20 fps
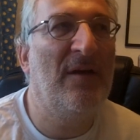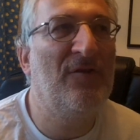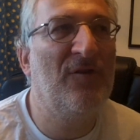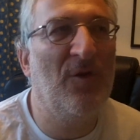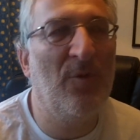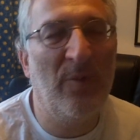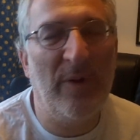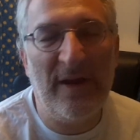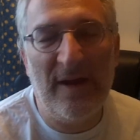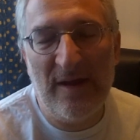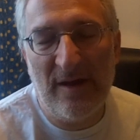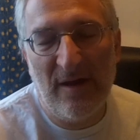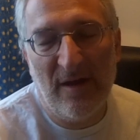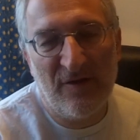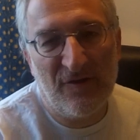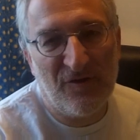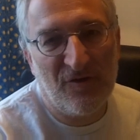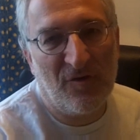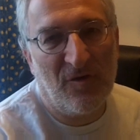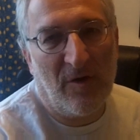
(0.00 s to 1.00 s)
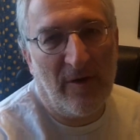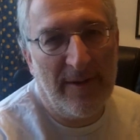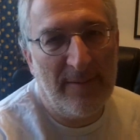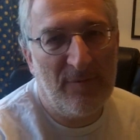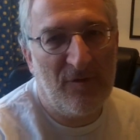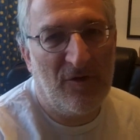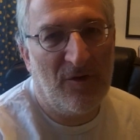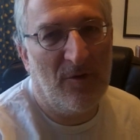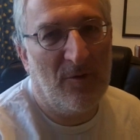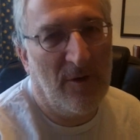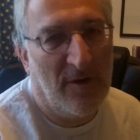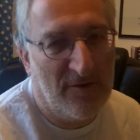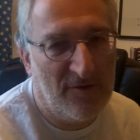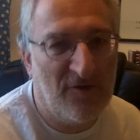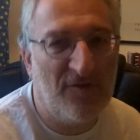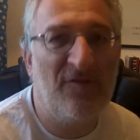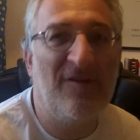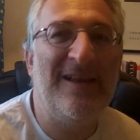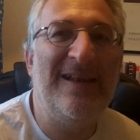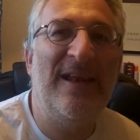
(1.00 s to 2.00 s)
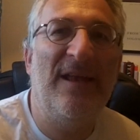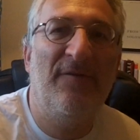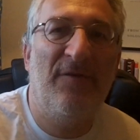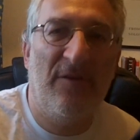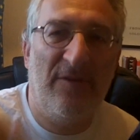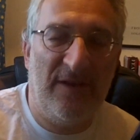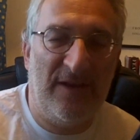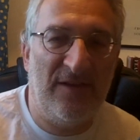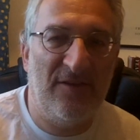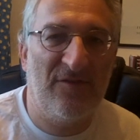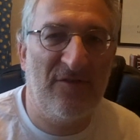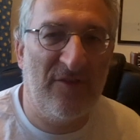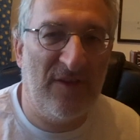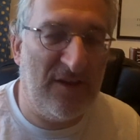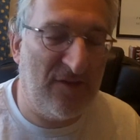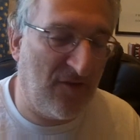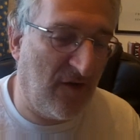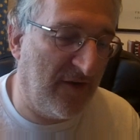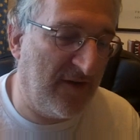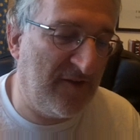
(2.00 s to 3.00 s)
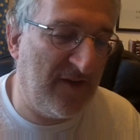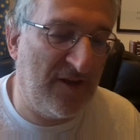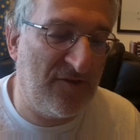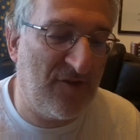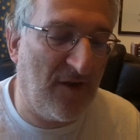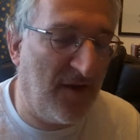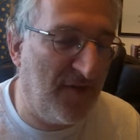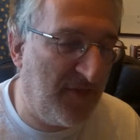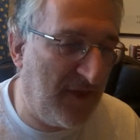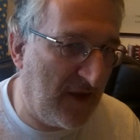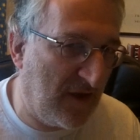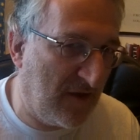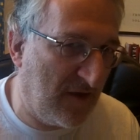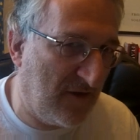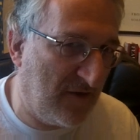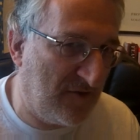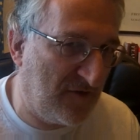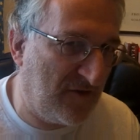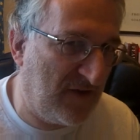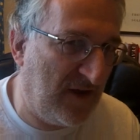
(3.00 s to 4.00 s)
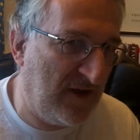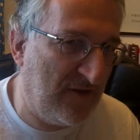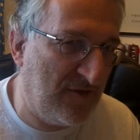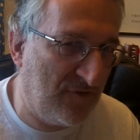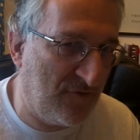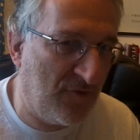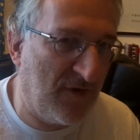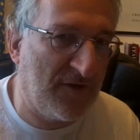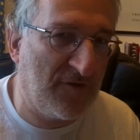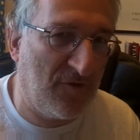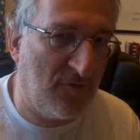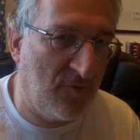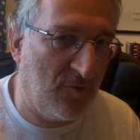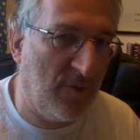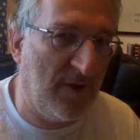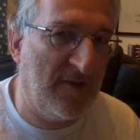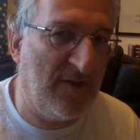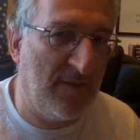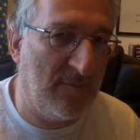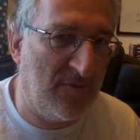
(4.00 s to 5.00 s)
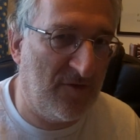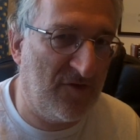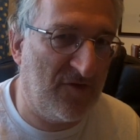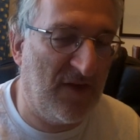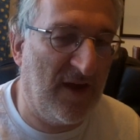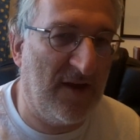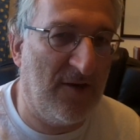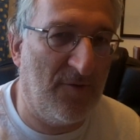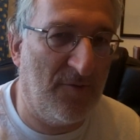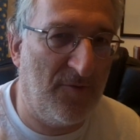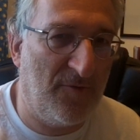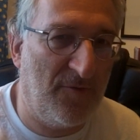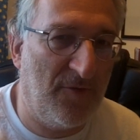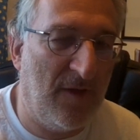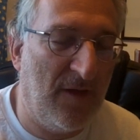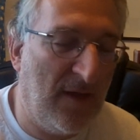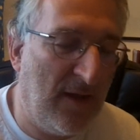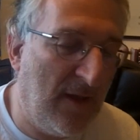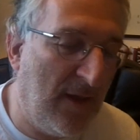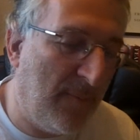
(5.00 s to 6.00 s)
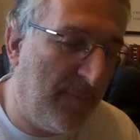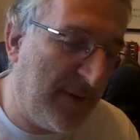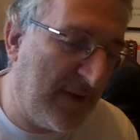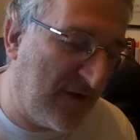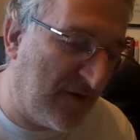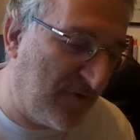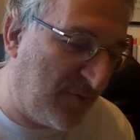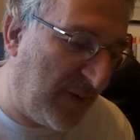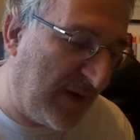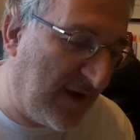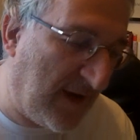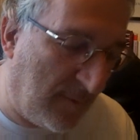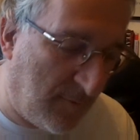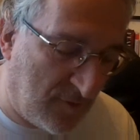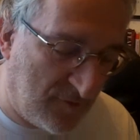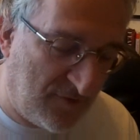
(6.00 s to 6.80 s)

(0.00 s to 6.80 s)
do we ascribe to her to deliver these ideas? I think Coetzee has wrestled with himself, because we come